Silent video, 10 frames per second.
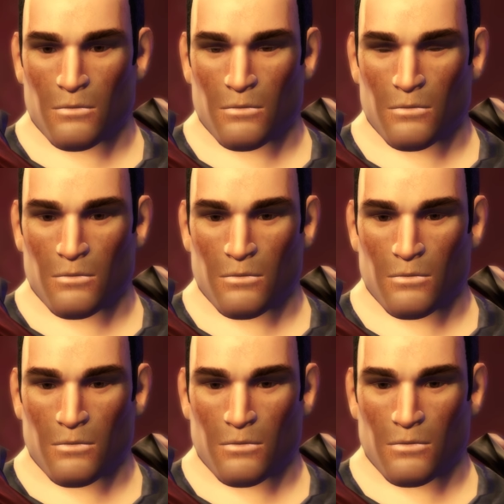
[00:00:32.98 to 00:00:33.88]

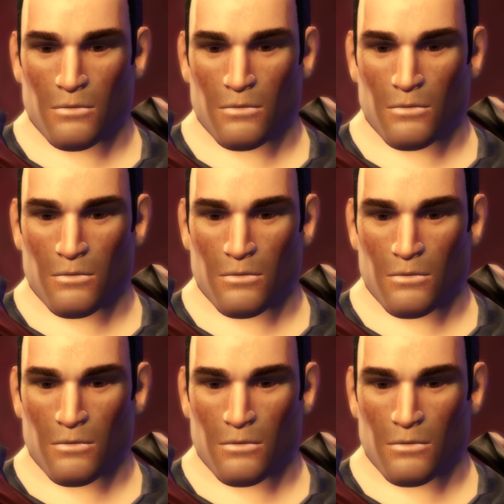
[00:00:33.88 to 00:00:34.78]

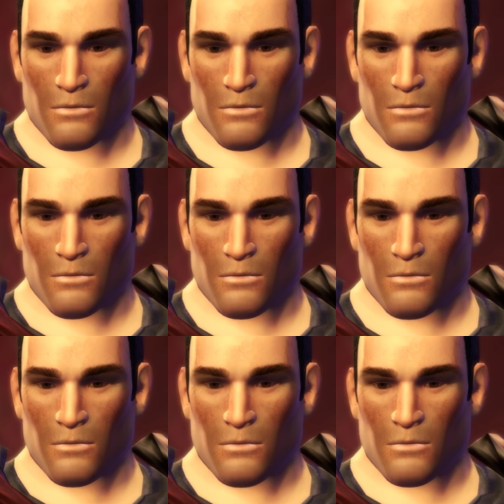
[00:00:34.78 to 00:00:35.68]

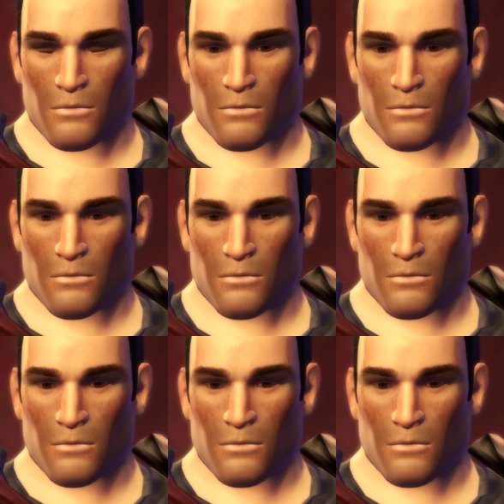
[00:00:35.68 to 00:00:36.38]
This person isn't speaking.